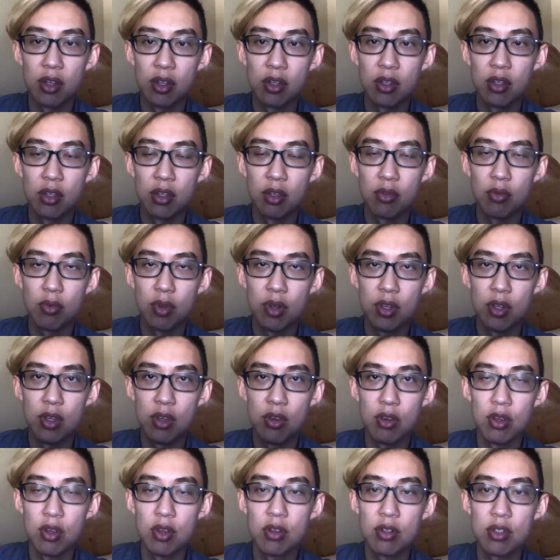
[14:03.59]
it. When you
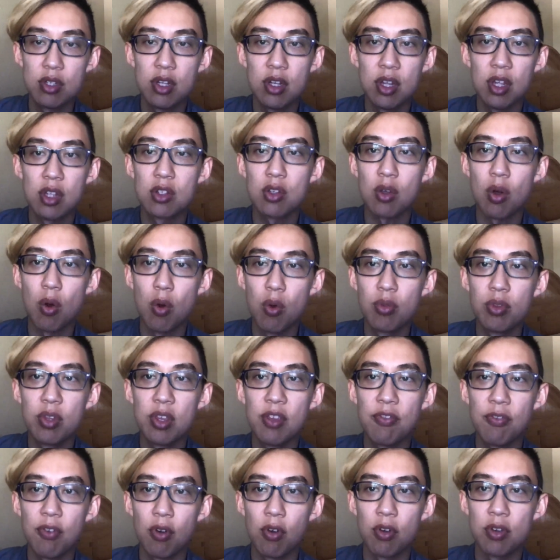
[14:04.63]
use it, it's only
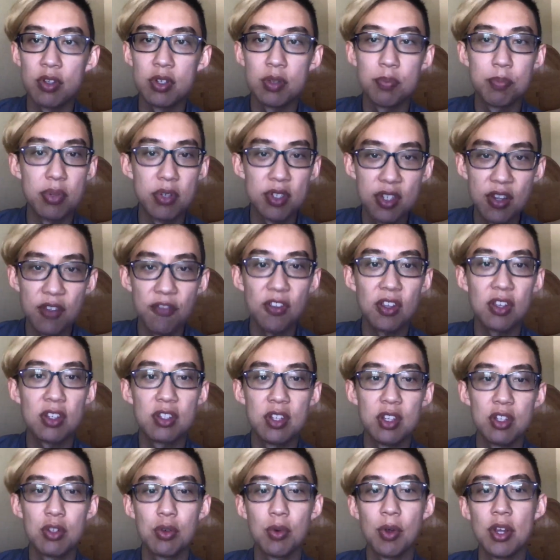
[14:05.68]
for a specific
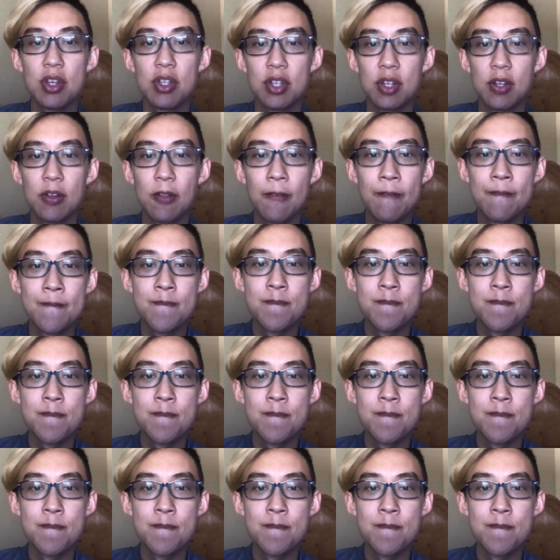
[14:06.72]
situation